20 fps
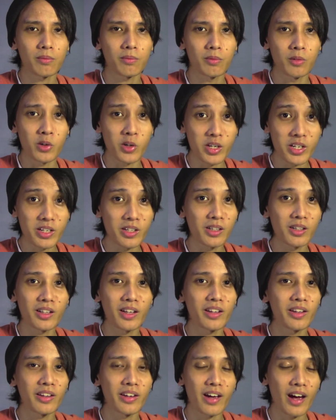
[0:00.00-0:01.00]
real
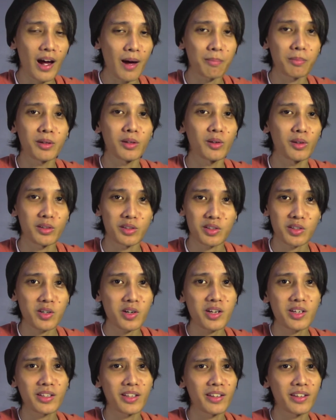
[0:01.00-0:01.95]
and they happen on screen,